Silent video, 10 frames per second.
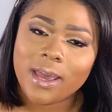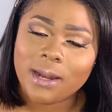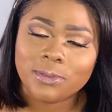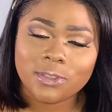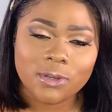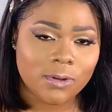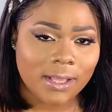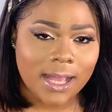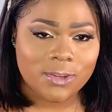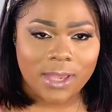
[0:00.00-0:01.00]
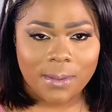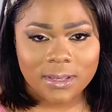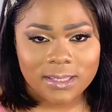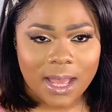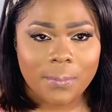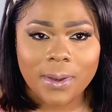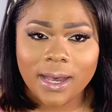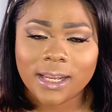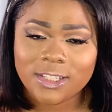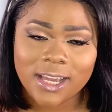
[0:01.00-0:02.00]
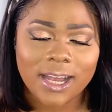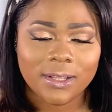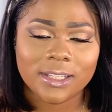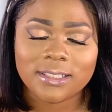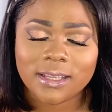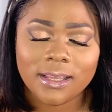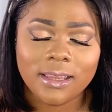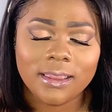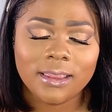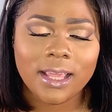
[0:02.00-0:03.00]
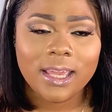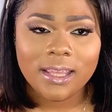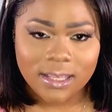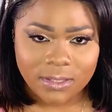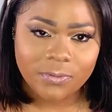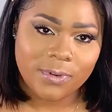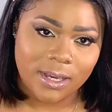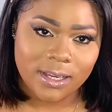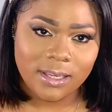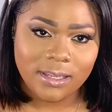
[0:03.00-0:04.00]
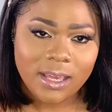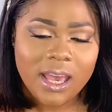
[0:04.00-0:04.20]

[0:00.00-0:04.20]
And I'm so glad you came to stop by to check out this latest find.